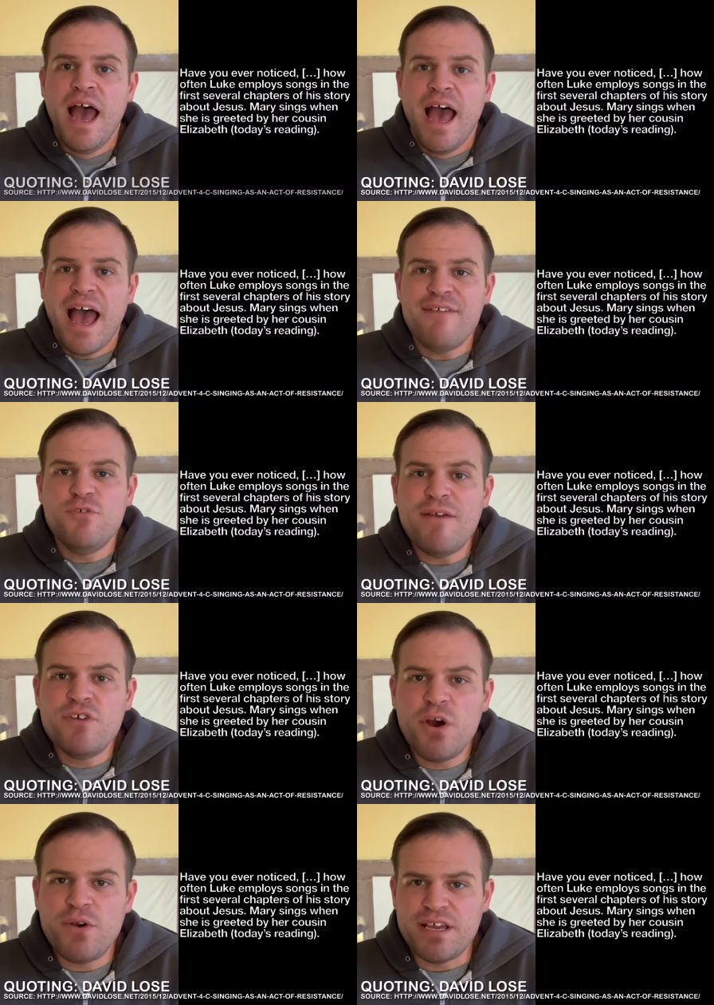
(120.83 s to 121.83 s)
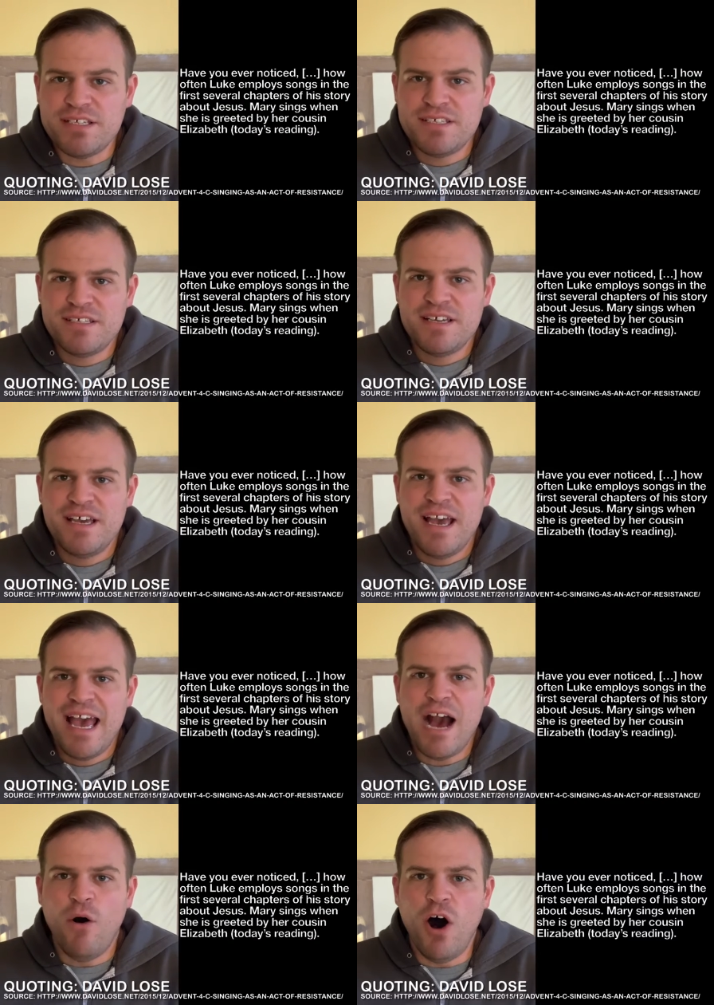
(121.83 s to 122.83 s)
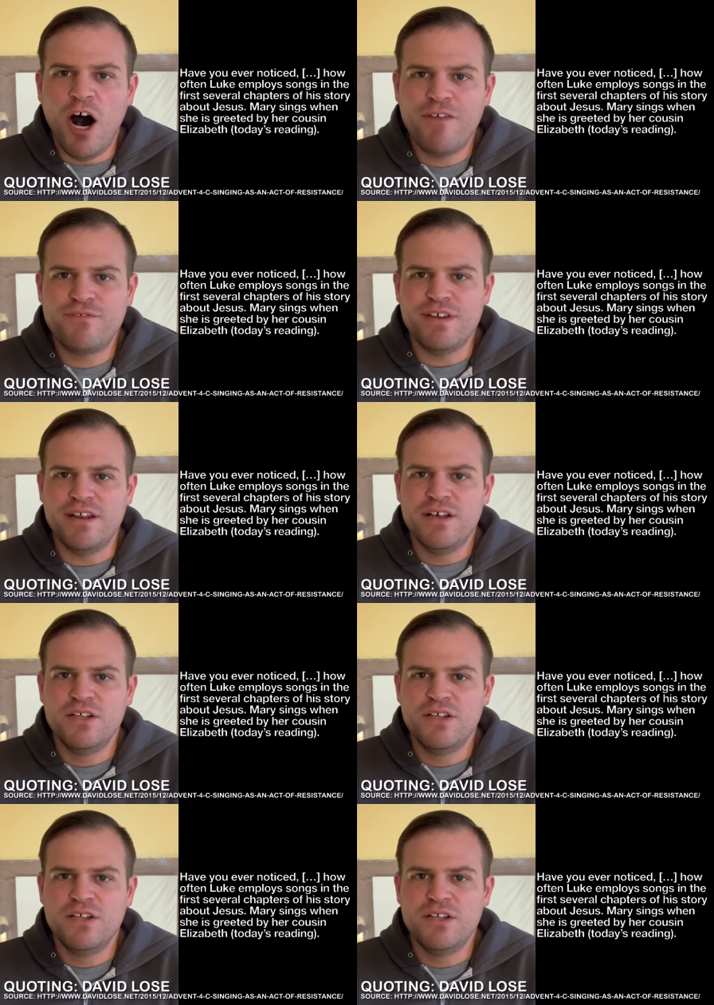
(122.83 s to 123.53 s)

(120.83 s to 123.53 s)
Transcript: Have you ever noticed how often